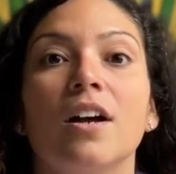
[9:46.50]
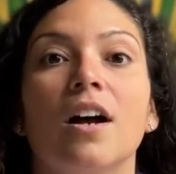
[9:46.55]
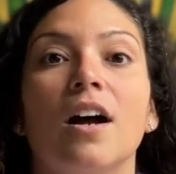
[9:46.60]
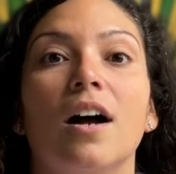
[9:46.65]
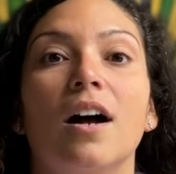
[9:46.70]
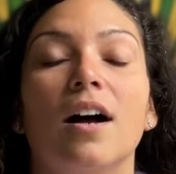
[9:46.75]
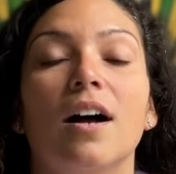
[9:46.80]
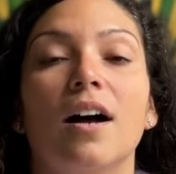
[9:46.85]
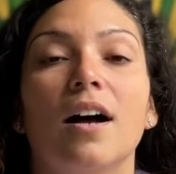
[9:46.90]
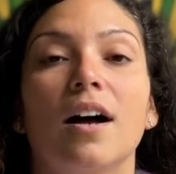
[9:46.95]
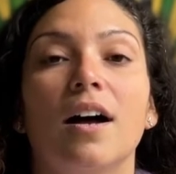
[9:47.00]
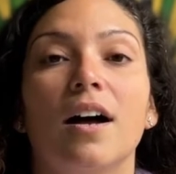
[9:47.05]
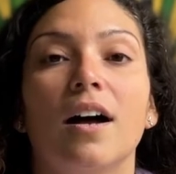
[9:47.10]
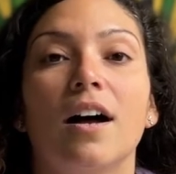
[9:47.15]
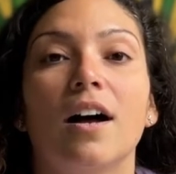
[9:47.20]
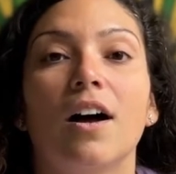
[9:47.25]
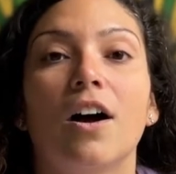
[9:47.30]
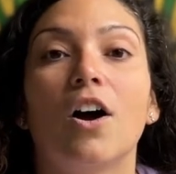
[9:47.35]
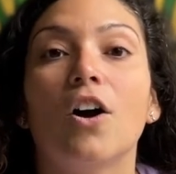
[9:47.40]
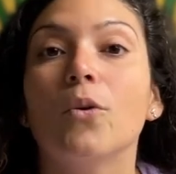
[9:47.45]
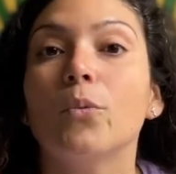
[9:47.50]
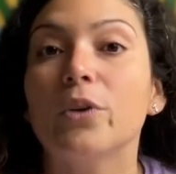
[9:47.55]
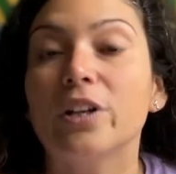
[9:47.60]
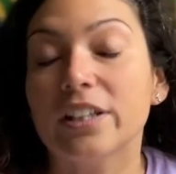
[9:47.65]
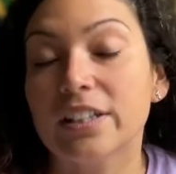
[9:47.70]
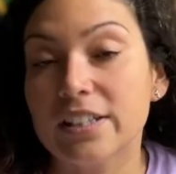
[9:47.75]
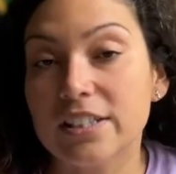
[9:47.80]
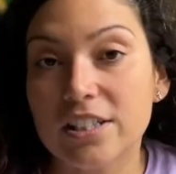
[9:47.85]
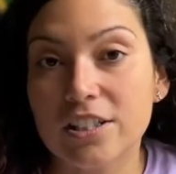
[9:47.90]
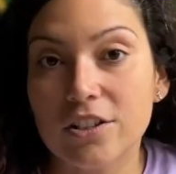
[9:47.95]
are
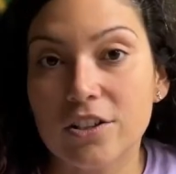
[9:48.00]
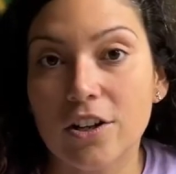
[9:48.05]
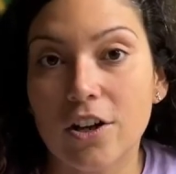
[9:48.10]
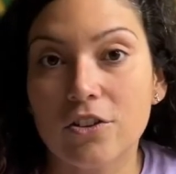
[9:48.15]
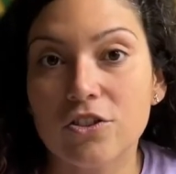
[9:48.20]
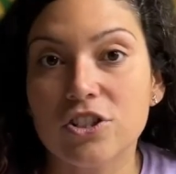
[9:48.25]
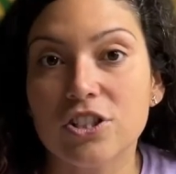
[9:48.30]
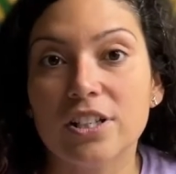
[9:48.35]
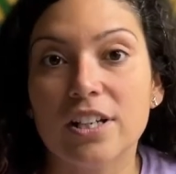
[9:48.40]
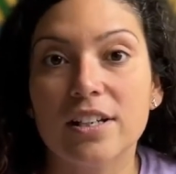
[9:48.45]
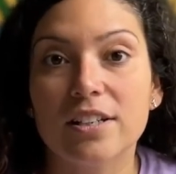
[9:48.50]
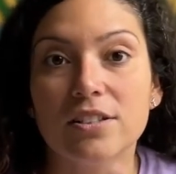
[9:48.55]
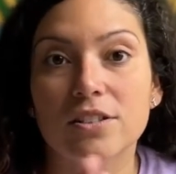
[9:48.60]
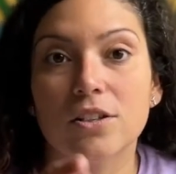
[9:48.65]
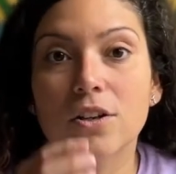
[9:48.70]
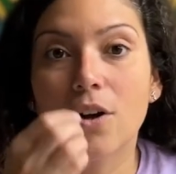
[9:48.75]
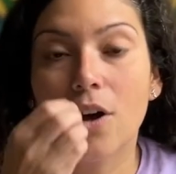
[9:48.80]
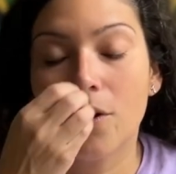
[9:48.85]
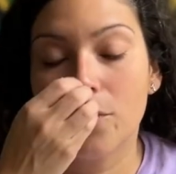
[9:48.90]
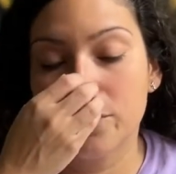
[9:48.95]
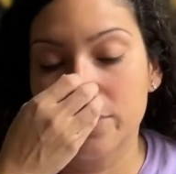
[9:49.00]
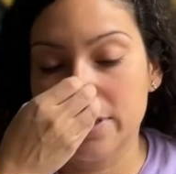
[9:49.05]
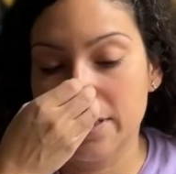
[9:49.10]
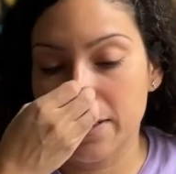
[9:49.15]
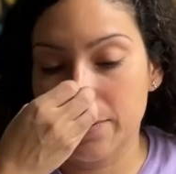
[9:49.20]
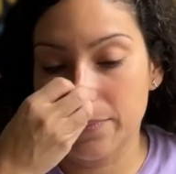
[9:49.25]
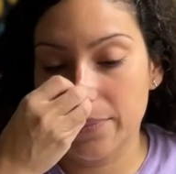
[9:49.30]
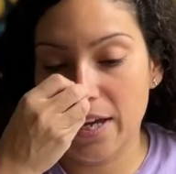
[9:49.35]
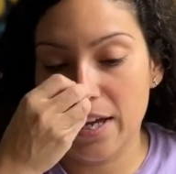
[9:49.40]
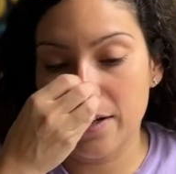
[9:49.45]
willing to negotiate, so always
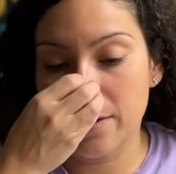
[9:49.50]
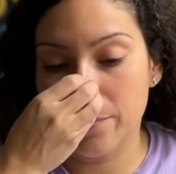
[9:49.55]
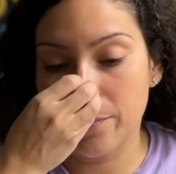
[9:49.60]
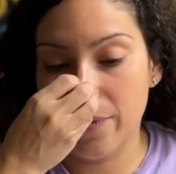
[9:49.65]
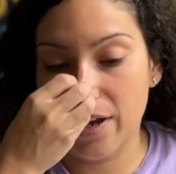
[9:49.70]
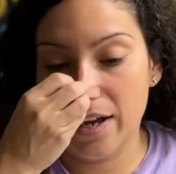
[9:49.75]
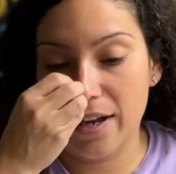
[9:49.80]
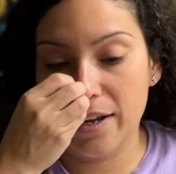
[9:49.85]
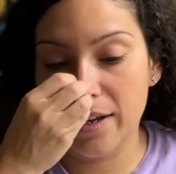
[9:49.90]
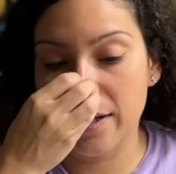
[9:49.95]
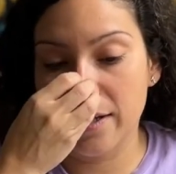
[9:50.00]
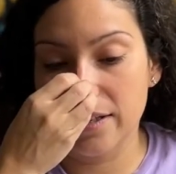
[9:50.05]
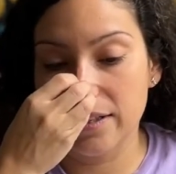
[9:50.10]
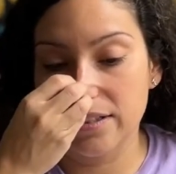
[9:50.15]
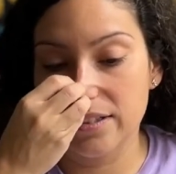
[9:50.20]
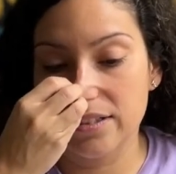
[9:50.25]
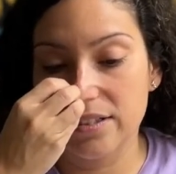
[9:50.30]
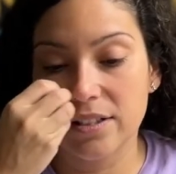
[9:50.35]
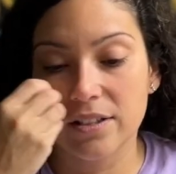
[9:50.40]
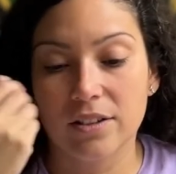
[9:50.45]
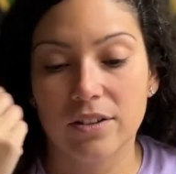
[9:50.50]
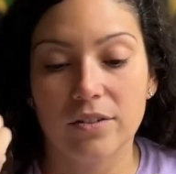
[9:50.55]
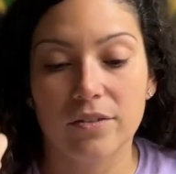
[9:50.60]
keep that in mind.